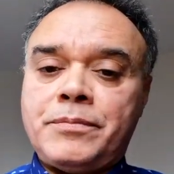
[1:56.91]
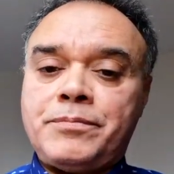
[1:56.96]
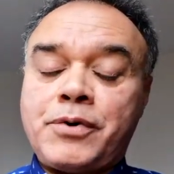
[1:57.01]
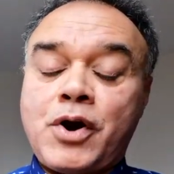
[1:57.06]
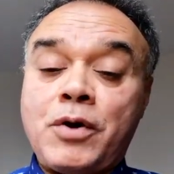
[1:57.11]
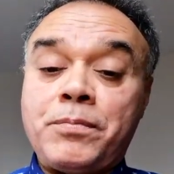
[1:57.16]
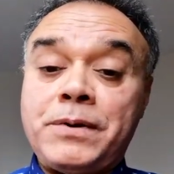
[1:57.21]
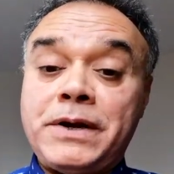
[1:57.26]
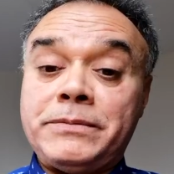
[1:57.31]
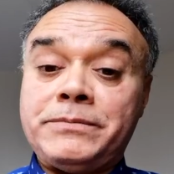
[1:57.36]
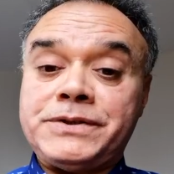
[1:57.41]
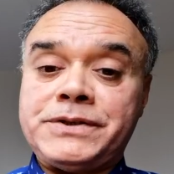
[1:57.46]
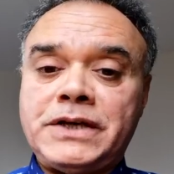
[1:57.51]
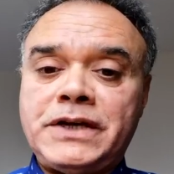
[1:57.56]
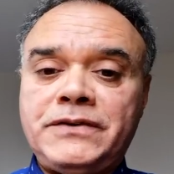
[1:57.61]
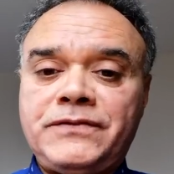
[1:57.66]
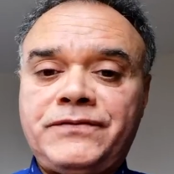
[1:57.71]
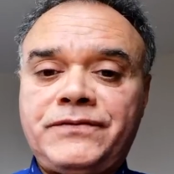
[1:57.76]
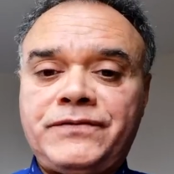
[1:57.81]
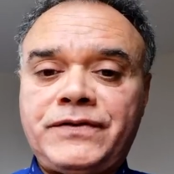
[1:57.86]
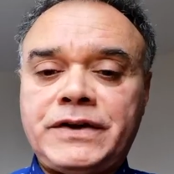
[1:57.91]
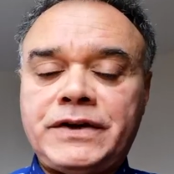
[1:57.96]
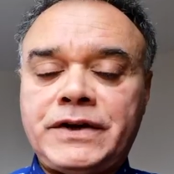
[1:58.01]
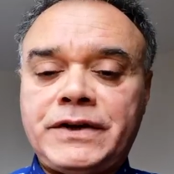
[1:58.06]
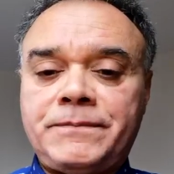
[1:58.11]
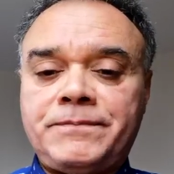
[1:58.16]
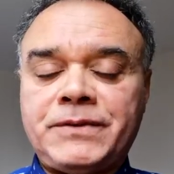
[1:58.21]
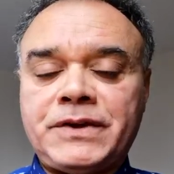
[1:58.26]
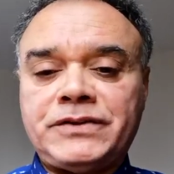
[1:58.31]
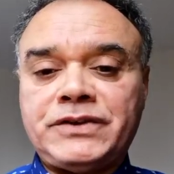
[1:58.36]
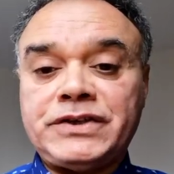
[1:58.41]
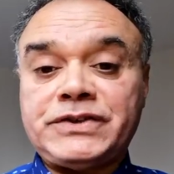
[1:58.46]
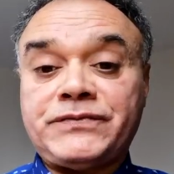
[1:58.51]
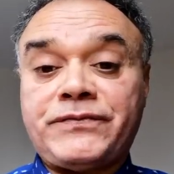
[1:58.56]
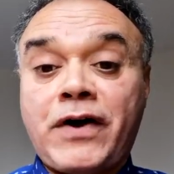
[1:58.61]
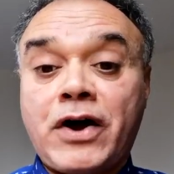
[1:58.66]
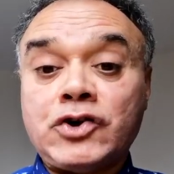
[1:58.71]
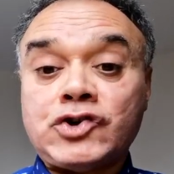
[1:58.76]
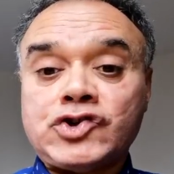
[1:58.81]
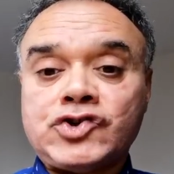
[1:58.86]
problems if
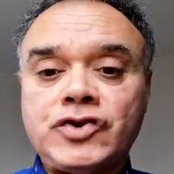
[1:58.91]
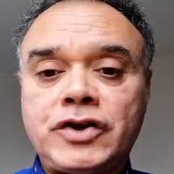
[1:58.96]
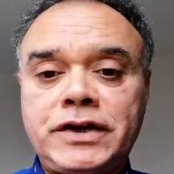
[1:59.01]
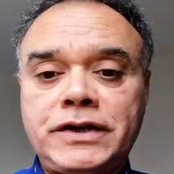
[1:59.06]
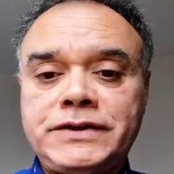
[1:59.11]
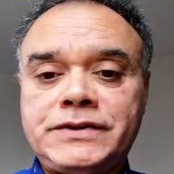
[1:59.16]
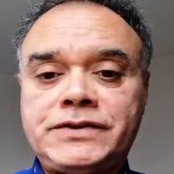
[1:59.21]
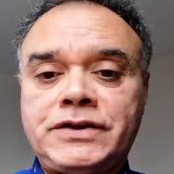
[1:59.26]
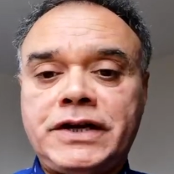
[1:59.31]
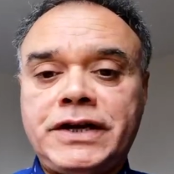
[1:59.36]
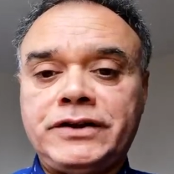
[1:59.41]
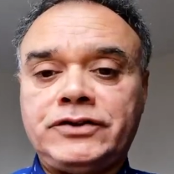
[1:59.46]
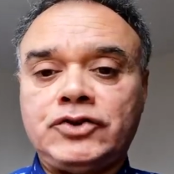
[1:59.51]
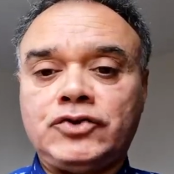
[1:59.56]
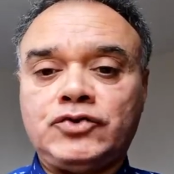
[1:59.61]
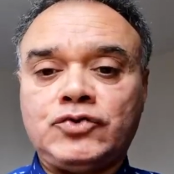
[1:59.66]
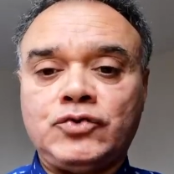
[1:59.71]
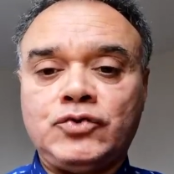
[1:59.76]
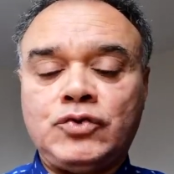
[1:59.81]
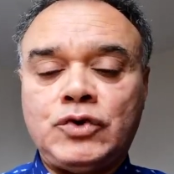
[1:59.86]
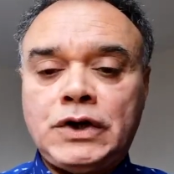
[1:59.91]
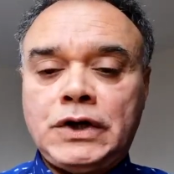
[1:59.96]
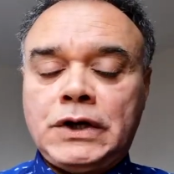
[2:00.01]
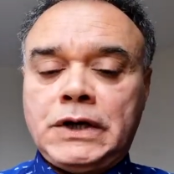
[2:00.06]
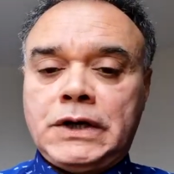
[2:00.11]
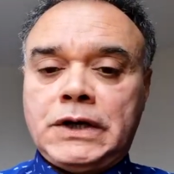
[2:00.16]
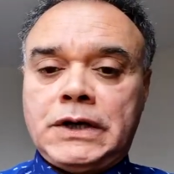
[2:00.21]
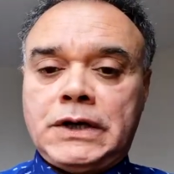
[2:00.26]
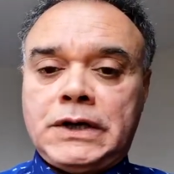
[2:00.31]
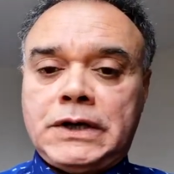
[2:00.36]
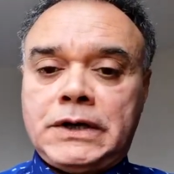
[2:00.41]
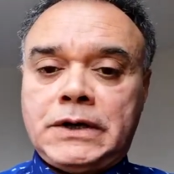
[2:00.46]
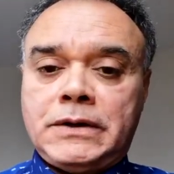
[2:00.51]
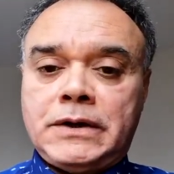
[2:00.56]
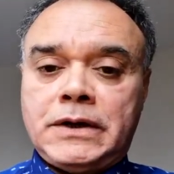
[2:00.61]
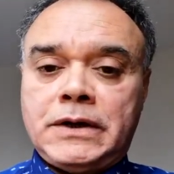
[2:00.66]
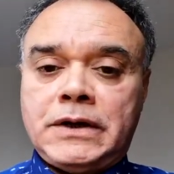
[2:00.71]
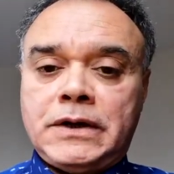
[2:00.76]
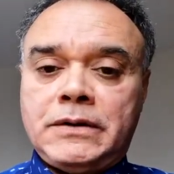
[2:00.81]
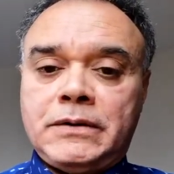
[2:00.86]
dysfunctional is related to
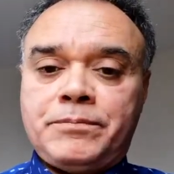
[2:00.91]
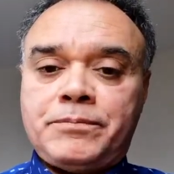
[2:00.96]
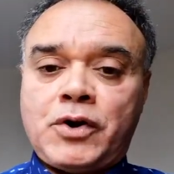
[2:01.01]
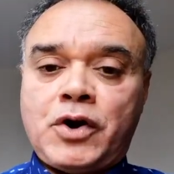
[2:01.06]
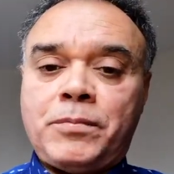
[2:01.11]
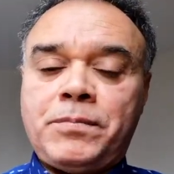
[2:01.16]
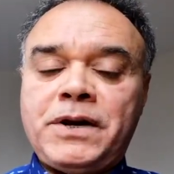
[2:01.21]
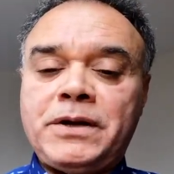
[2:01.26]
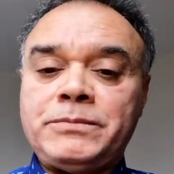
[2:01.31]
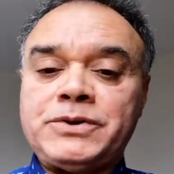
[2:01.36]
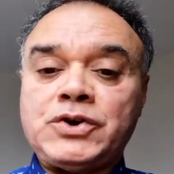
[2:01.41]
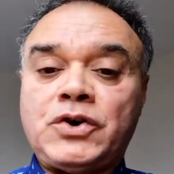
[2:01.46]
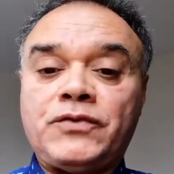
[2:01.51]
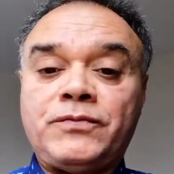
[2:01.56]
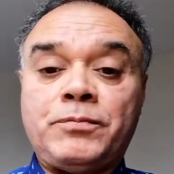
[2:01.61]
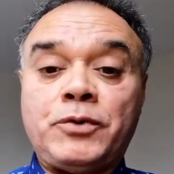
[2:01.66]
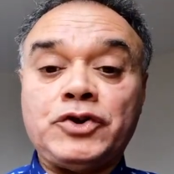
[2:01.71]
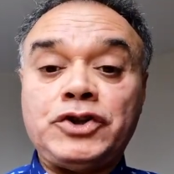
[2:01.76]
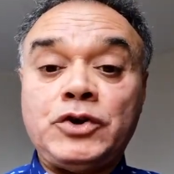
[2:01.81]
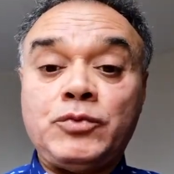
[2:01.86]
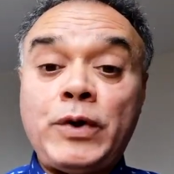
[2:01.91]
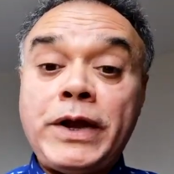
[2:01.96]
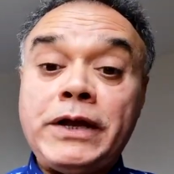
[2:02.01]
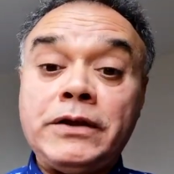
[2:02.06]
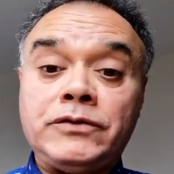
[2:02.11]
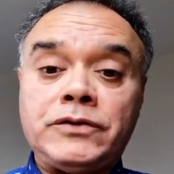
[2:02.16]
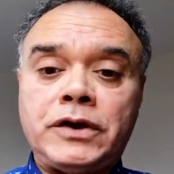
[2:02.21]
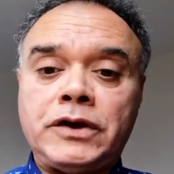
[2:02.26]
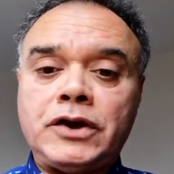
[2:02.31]
problems of body weight,